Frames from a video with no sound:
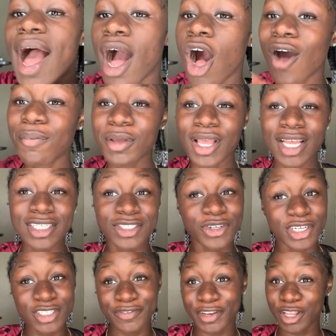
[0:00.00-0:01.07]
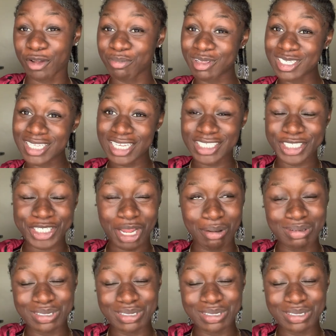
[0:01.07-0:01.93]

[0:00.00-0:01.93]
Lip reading: hope you guys enjoyed this video. Please like, share, comment,